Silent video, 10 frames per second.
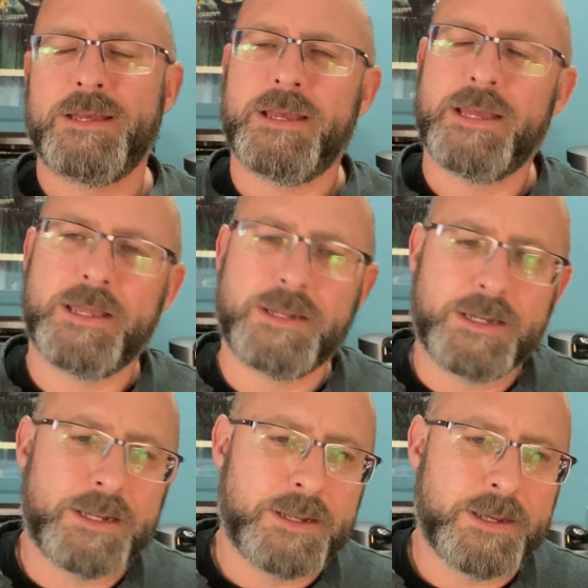
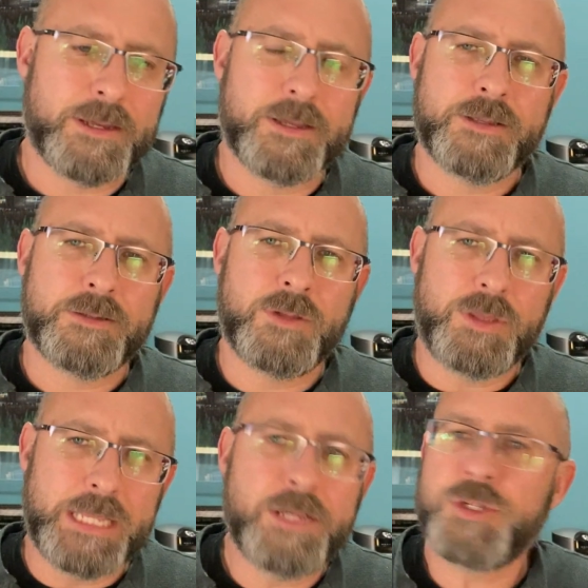And uh,
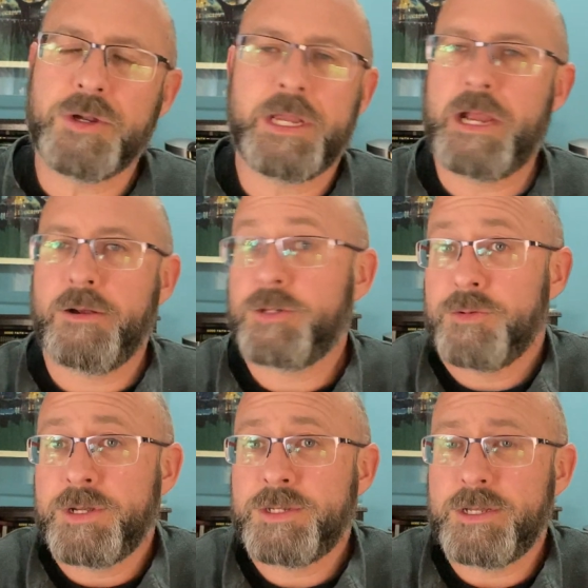these are
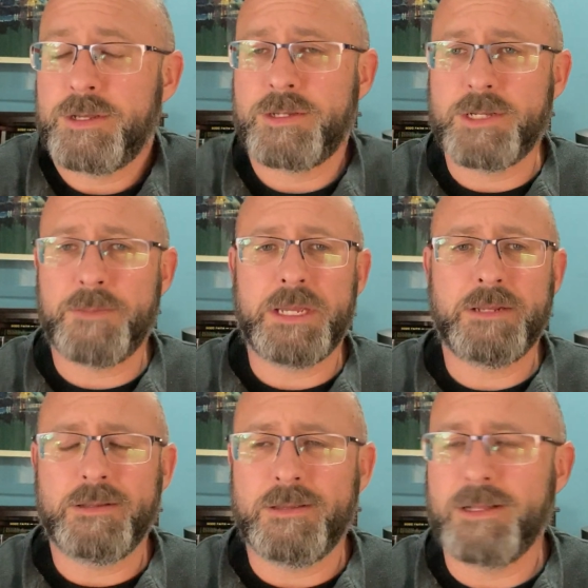characteristics. I
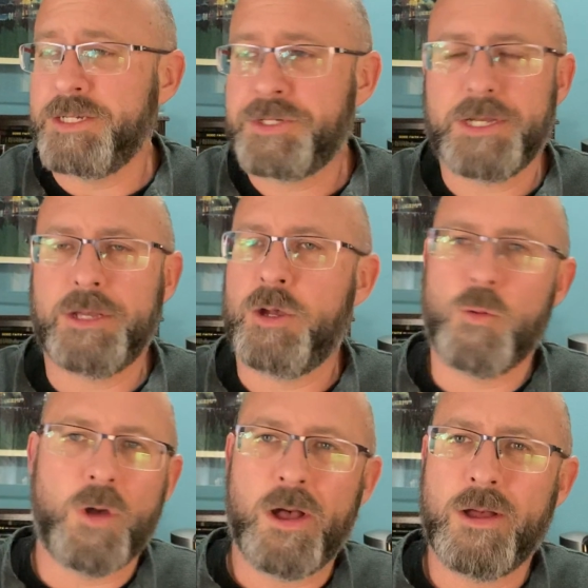mean, the list could
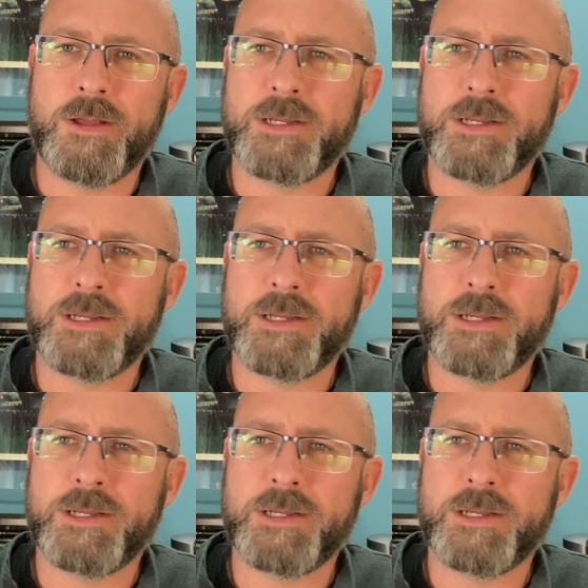go on.